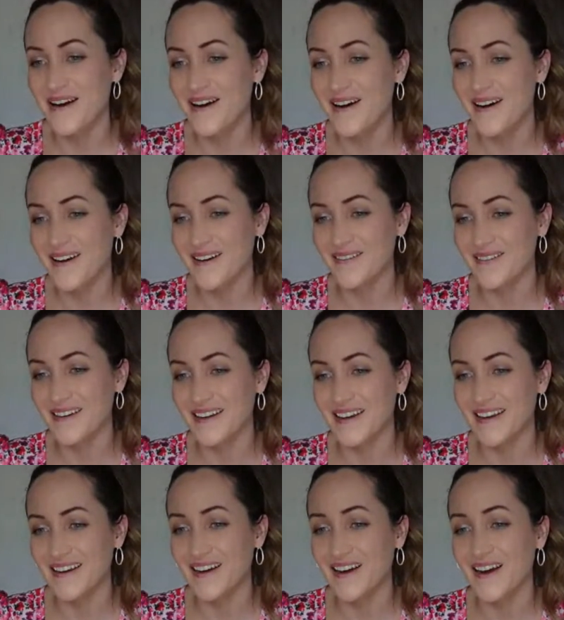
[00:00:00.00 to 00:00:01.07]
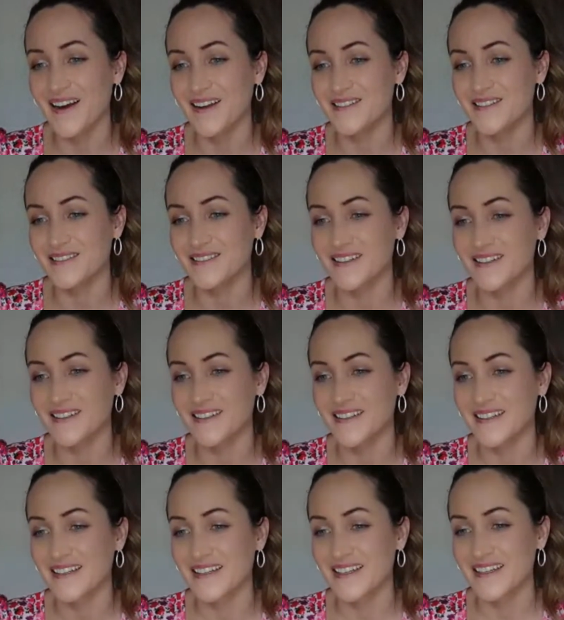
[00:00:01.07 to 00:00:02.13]
Hi, Renee. Hi, Jessa.
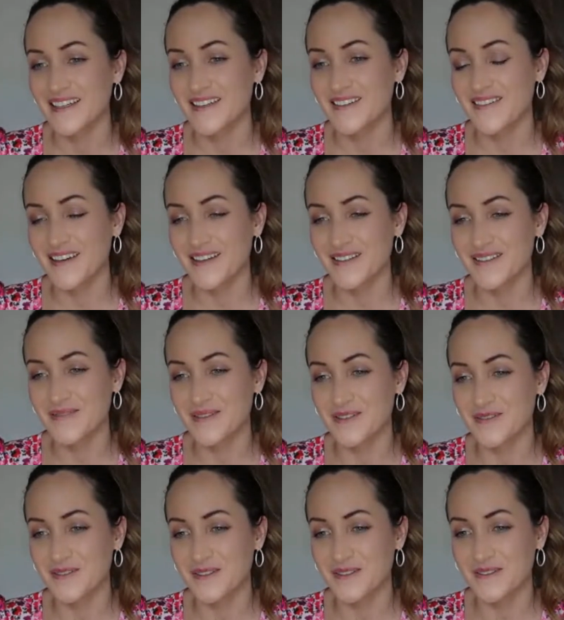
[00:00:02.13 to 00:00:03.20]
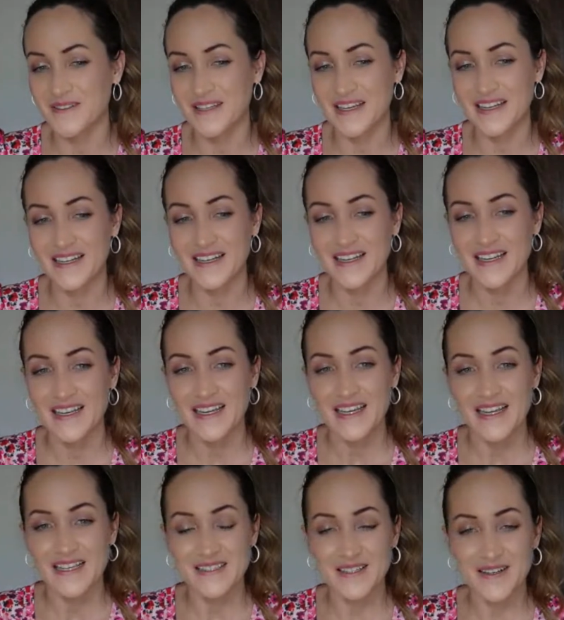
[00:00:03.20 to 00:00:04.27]
Thank you so much for tuning in.
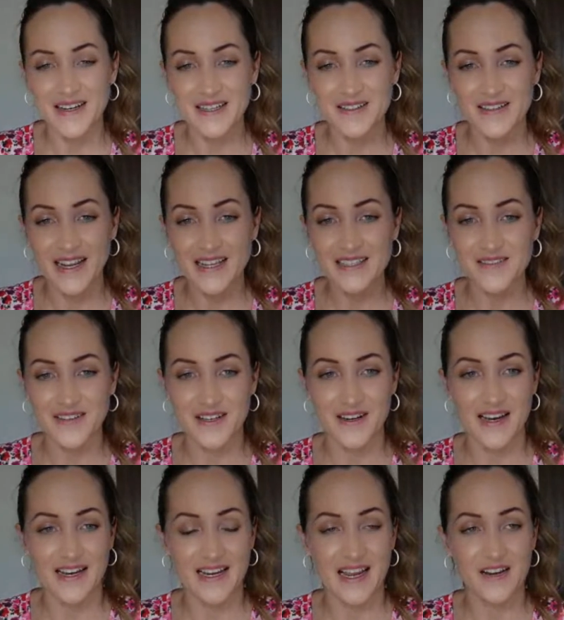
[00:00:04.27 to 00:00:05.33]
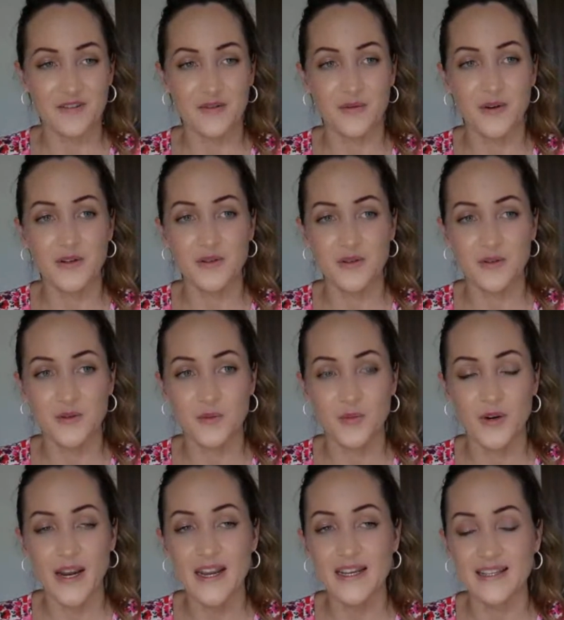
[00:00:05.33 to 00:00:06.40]
So in today's video, I kind of want to
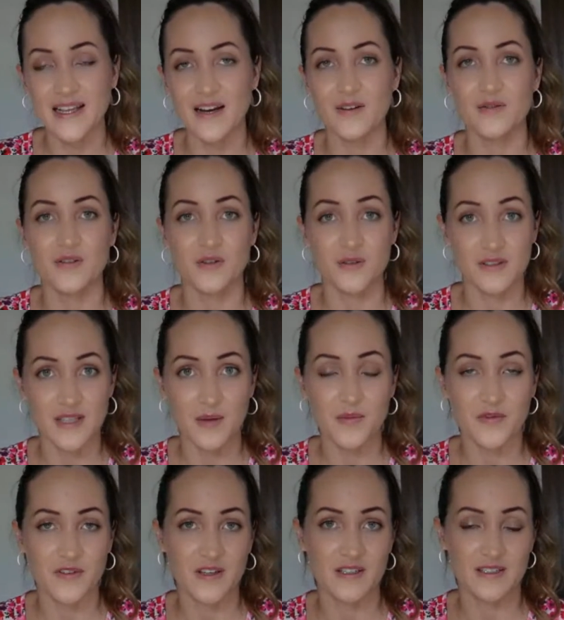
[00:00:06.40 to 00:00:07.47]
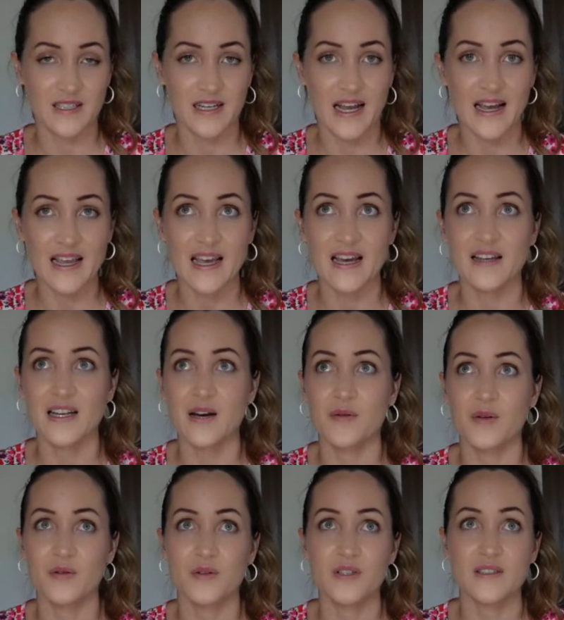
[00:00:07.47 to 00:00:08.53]
break down those sub-fears that I had. I
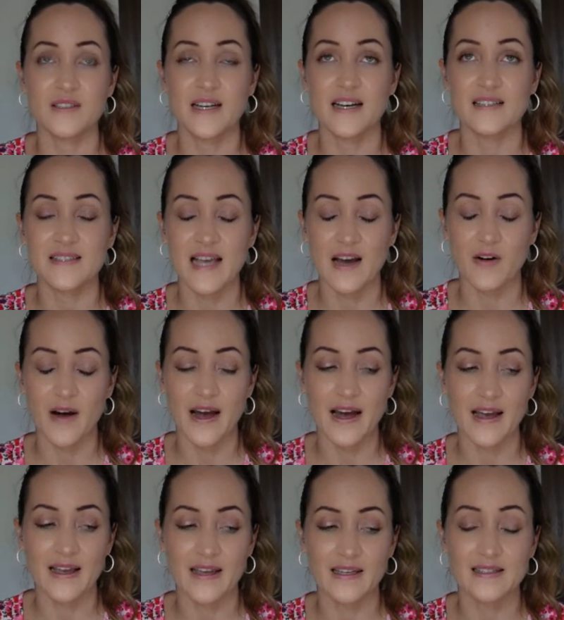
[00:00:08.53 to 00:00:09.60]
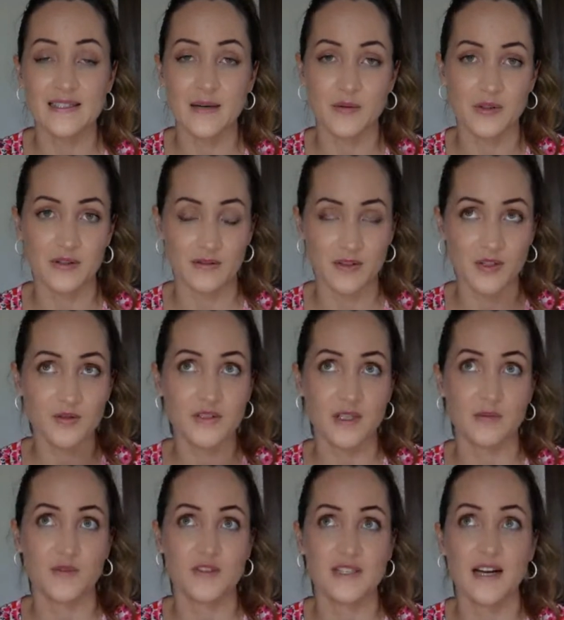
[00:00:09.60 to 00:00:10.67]
want to discuss how I use them
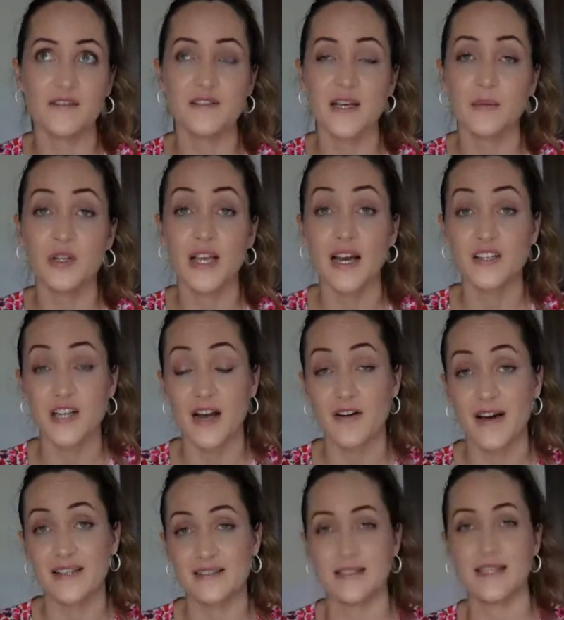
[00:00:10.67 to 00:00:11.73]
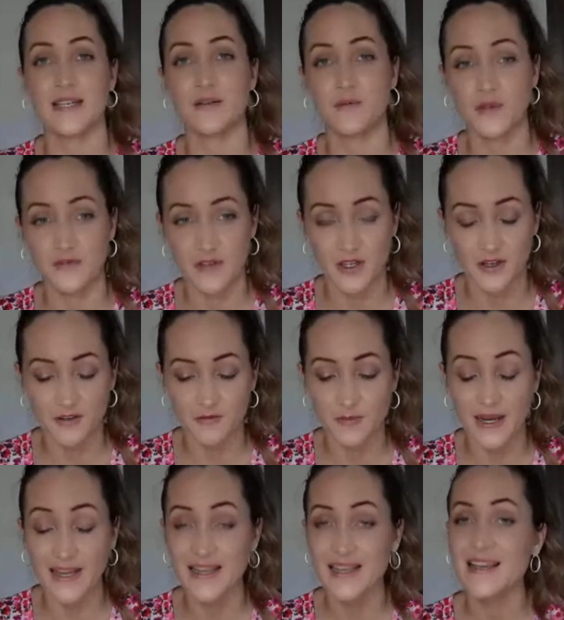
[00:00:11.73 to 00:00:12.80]
to self-sabotage, how I see it with a lot of
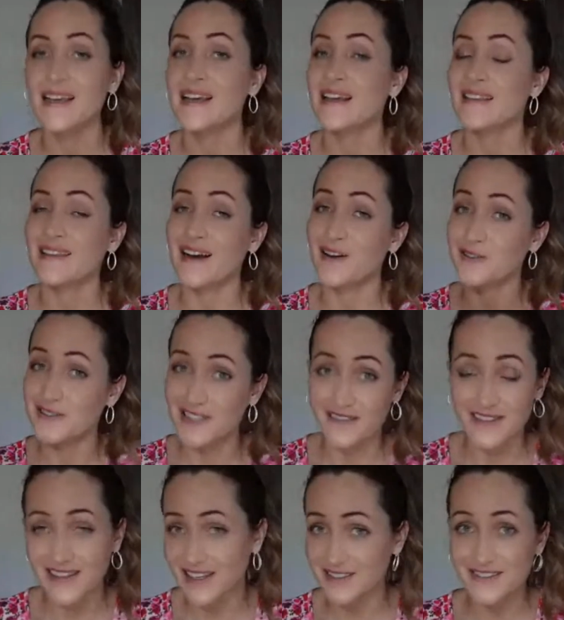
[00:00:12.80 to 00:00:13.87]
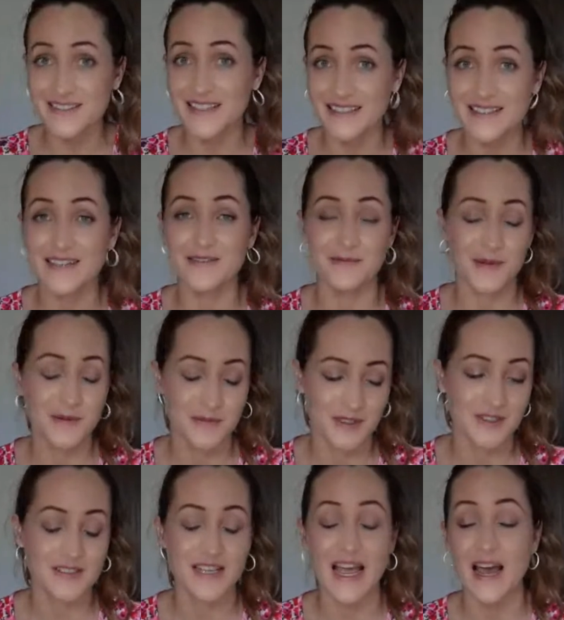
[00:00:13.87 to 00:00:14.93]
my now 7,600
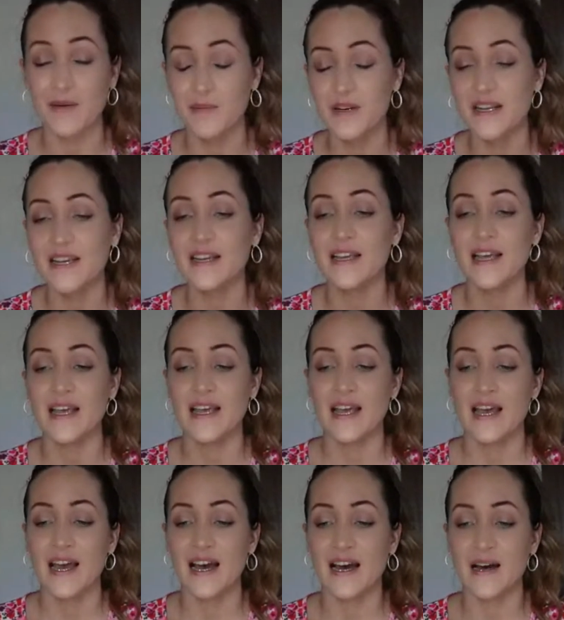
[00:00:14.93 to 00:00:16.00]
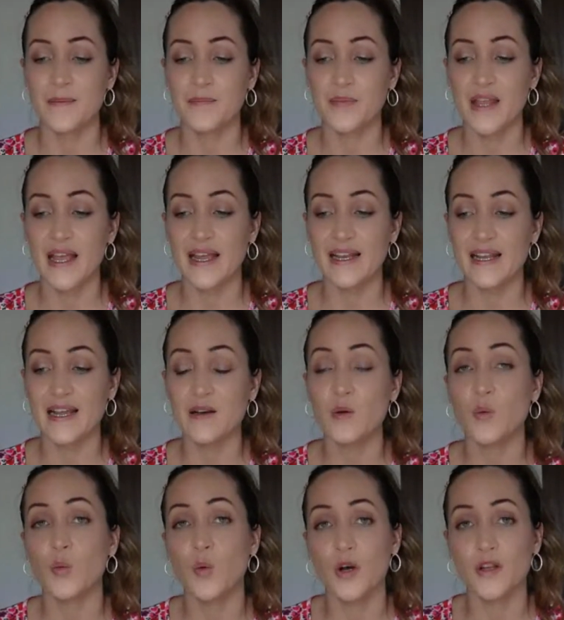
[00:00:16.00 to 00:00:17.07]
members happening. And then
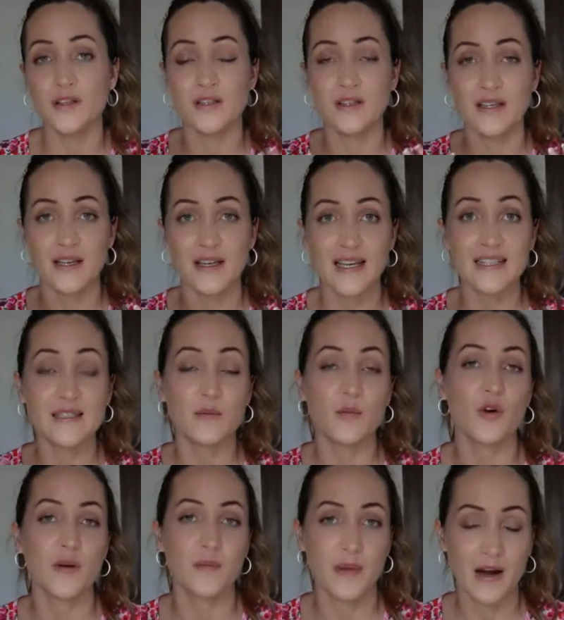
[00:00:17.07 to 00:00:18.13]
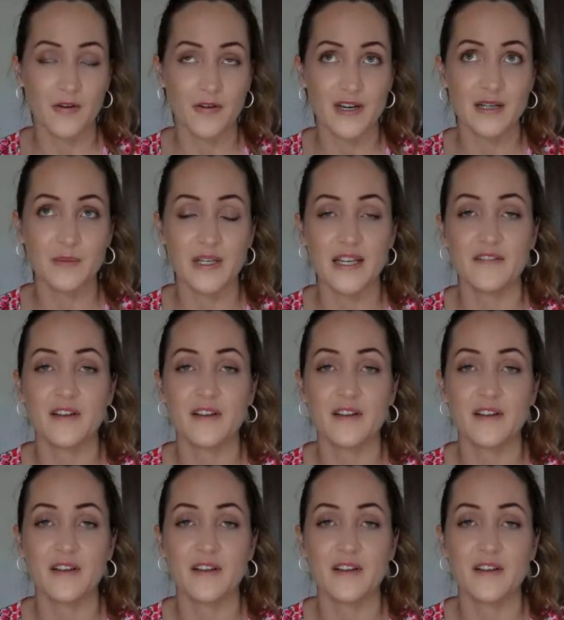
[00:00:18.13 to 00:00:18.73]
what is a more empowering belief.